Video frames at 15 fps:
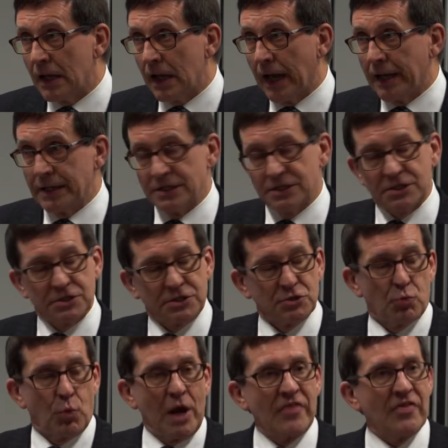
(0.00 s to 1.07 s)
and
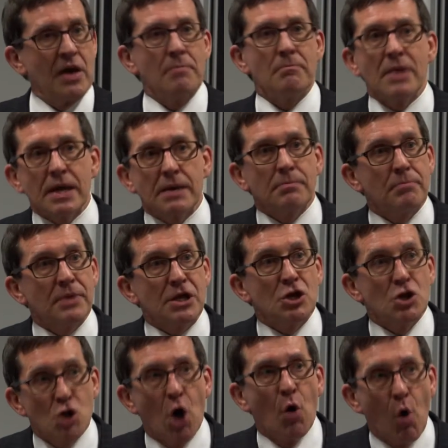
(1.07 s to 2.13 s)
instances where there may
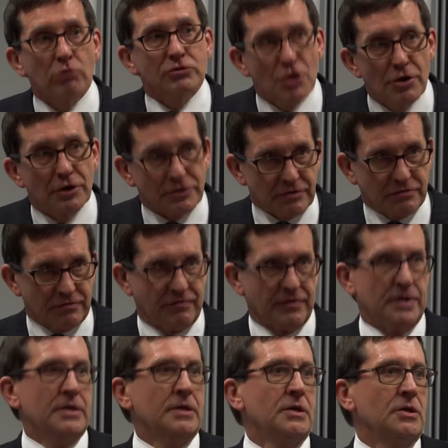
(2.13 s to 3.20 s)
be no alternative
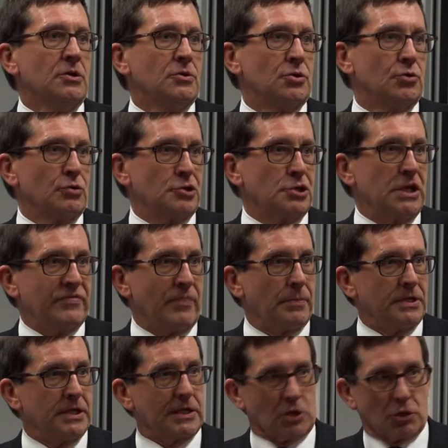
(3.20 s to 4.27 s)
to achieve a
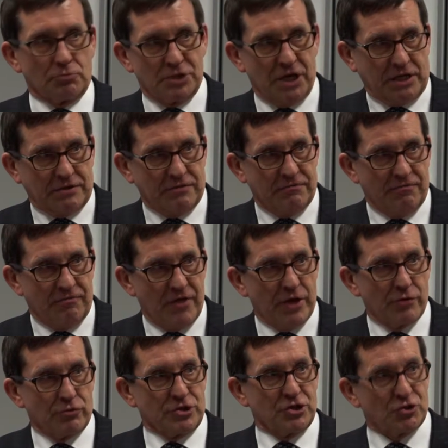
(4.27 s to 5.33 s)
particular objective
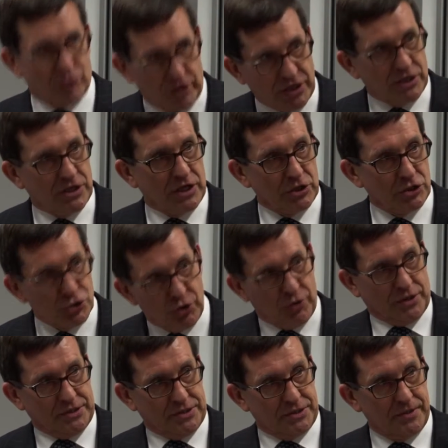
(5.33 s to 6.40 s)
than restricting
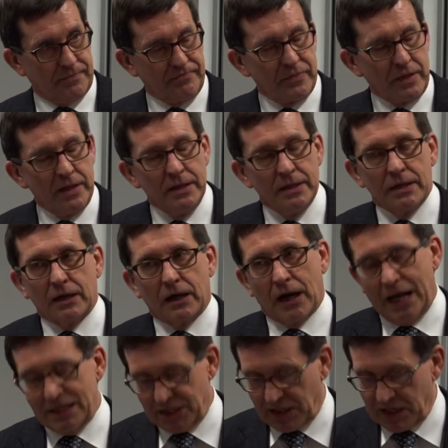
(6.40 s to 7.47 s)
choice.
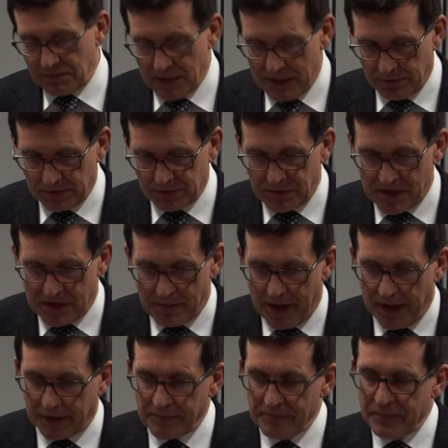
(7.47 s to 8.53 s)
Classically, people speak
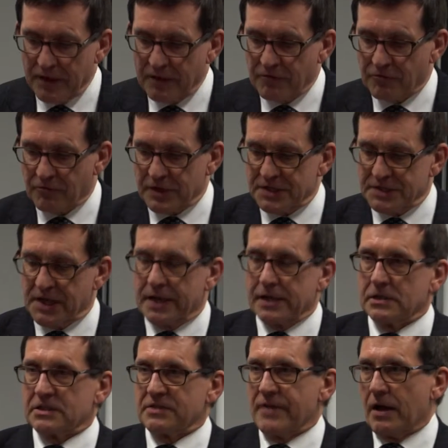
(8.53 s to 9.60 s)
about free
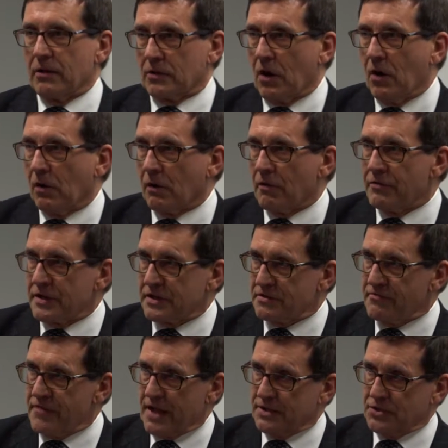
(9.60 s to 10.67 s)
sales of alcohol and things
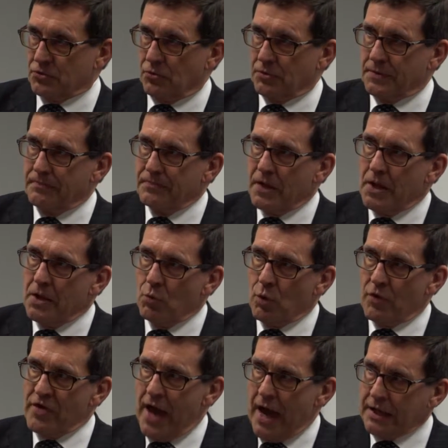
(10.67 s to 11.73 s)
of that sort,
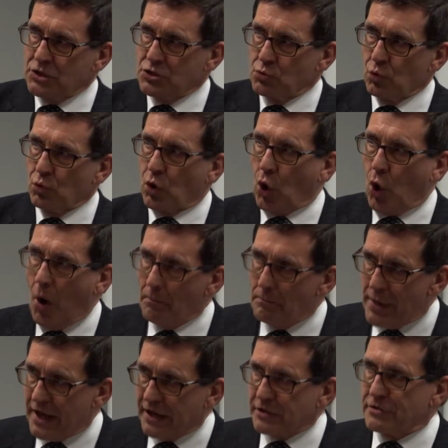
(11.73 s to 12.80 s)
where the actual
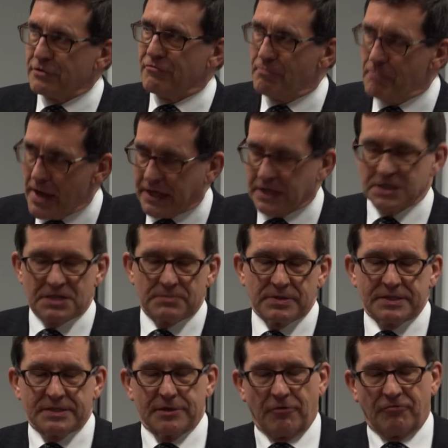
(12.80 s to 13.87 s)
competitive mechanism
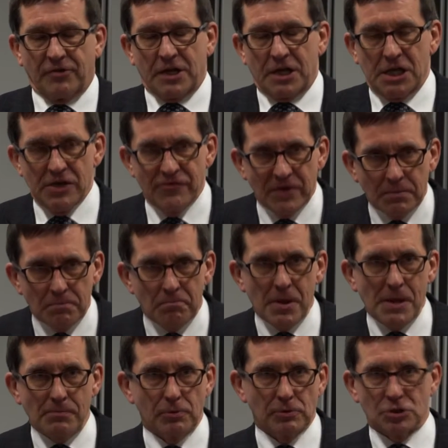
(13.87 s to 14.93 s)
itself, giving
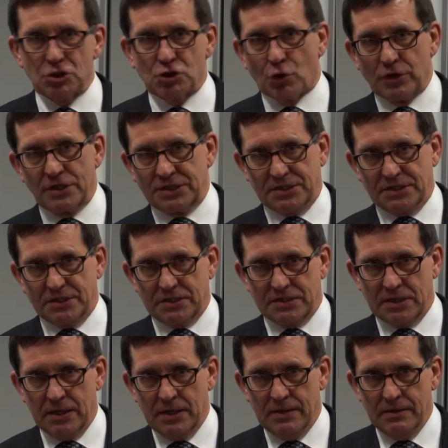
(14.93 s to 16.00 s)
people
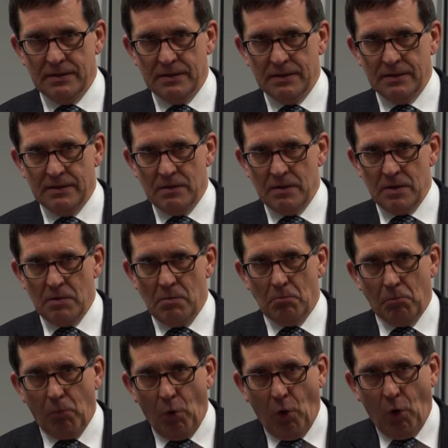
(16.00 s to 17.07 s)
choices,
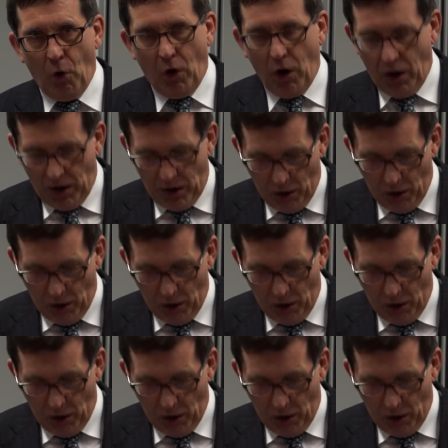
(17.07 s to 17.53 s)
more